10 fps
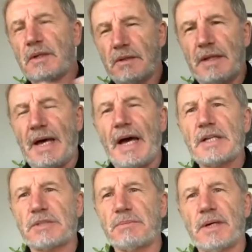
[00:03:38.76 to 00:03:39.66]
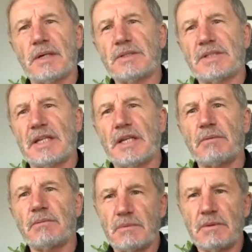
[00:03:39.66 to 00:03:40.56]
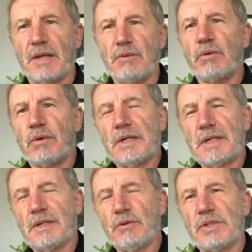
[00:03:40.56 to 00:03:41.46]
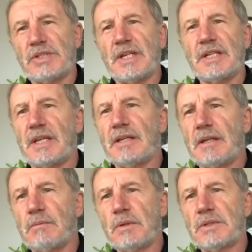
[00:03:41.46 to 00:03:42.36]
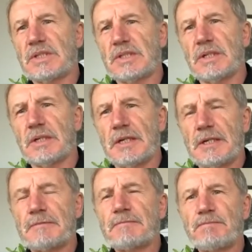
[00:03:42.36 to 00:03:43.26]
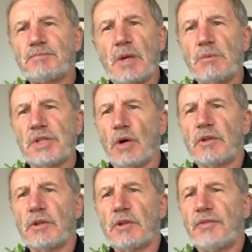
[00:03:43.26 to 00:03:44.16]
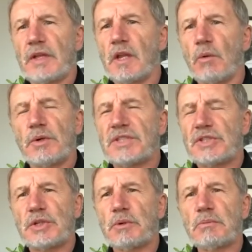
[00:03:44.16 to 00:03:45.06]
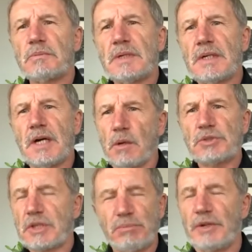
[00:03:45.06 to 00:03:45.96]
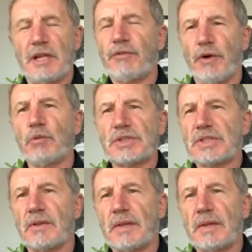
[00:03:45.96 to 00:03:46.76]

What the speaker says: that asthma until it then receded, it was the only thing that I wanted to do, and I was completely focused.